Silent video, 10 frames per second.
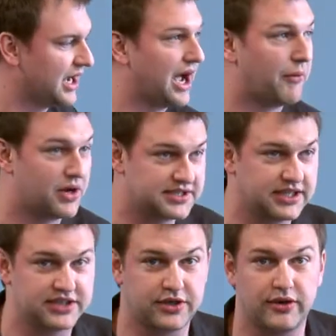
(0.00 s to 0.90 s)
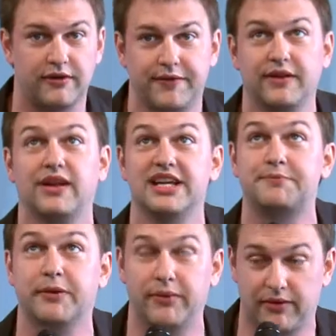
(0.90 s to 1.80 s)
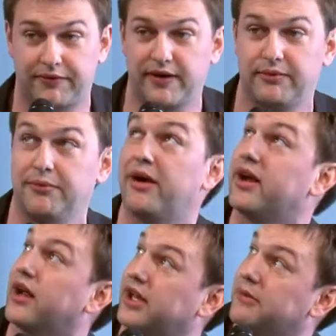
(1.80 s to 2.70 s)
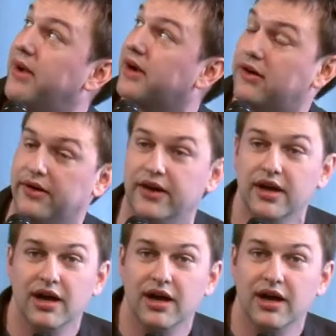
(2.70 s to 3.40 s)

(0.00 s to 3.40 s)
I was going to turn off all the lights, but we were afraid we might not get them back on.